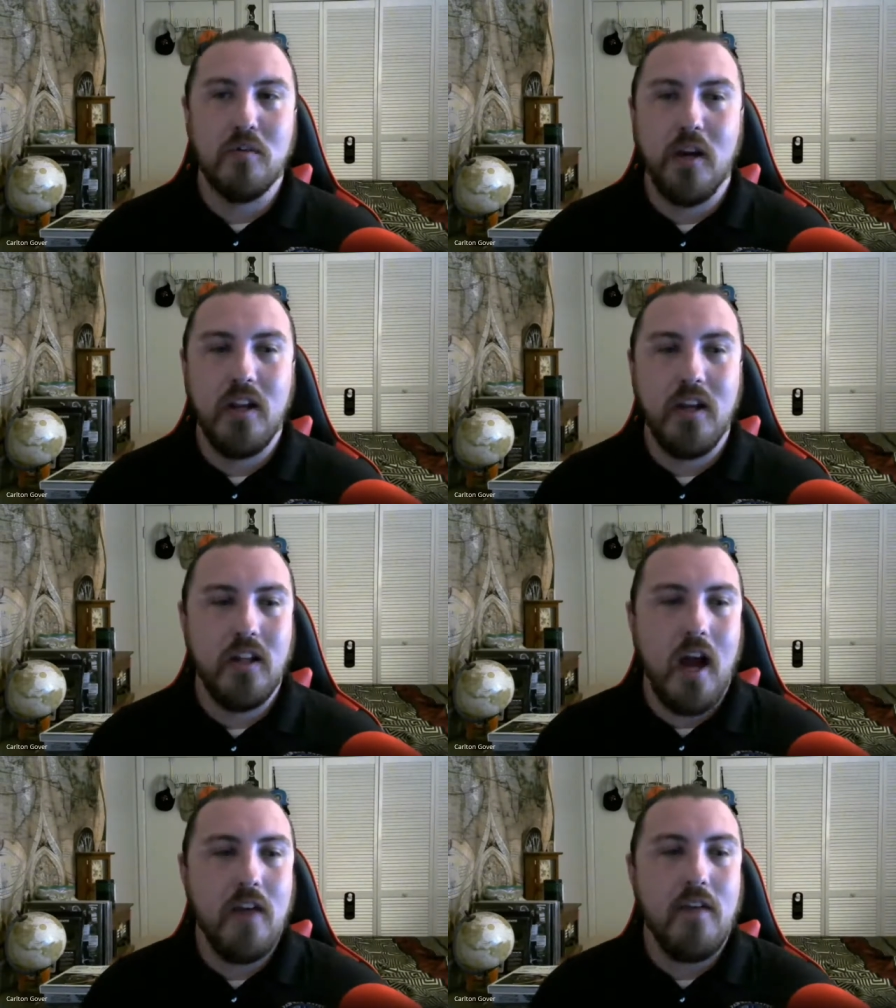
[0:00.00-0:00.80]
But
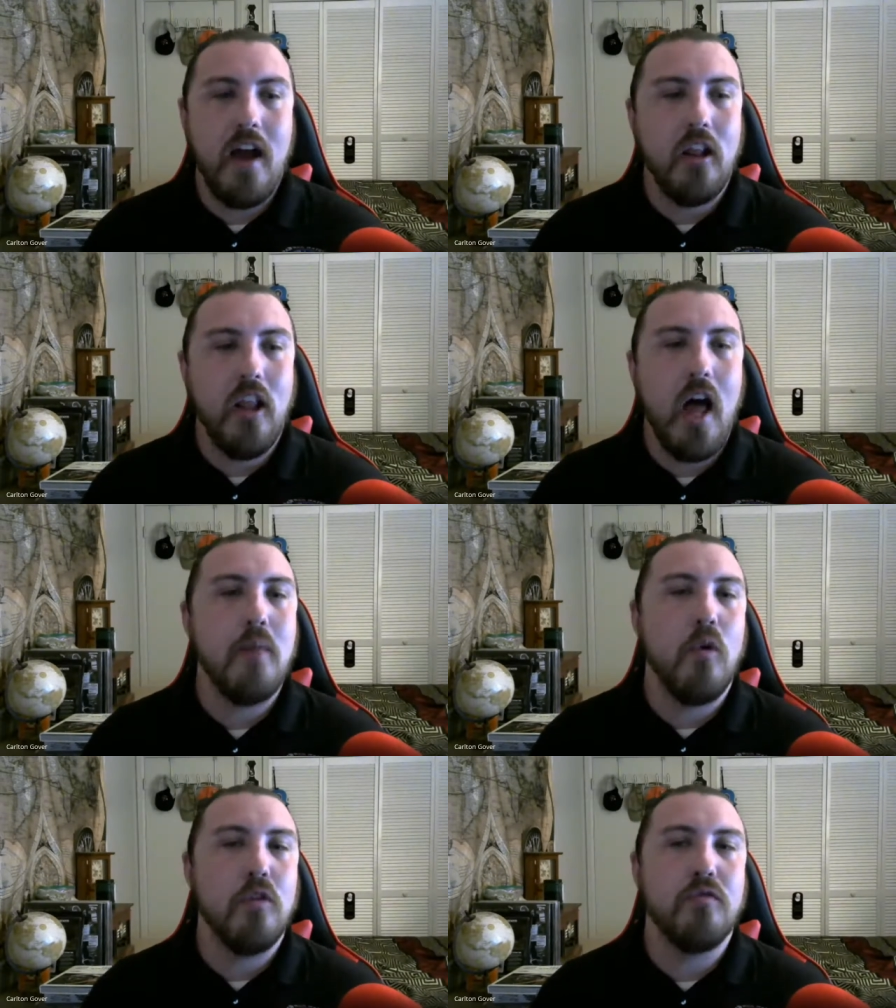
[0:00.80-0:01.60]
it, I've had a lot
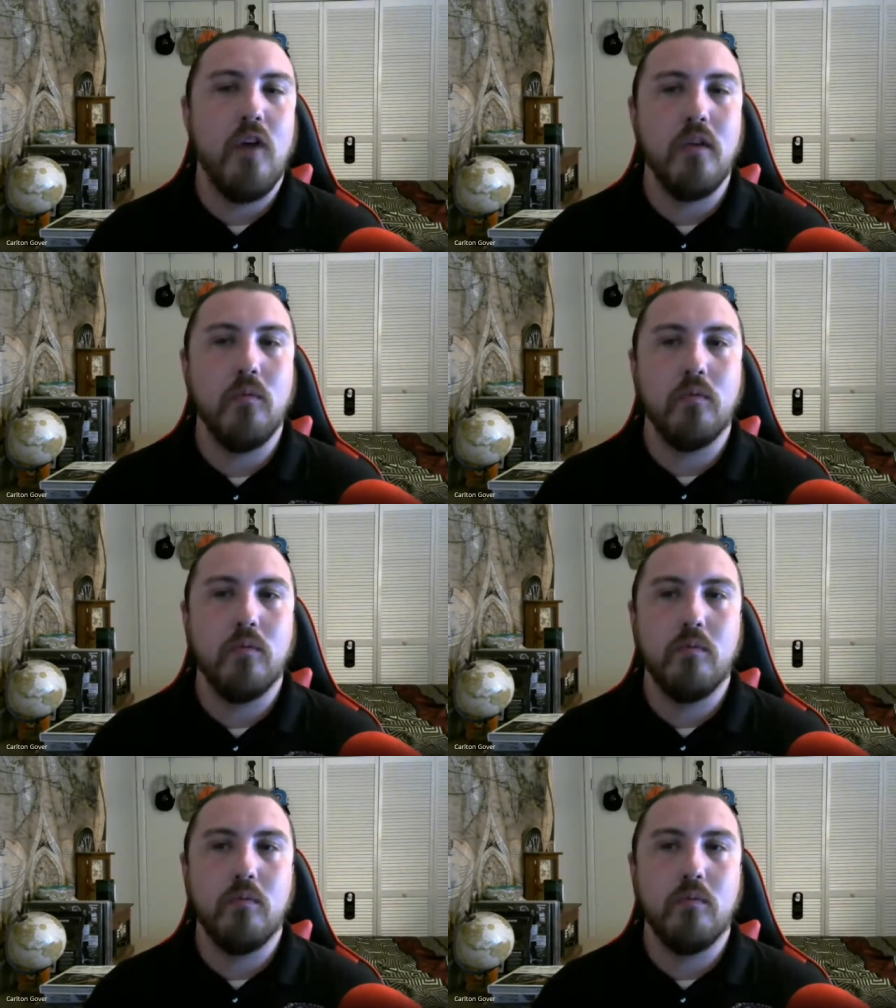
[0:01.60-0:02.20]
more fun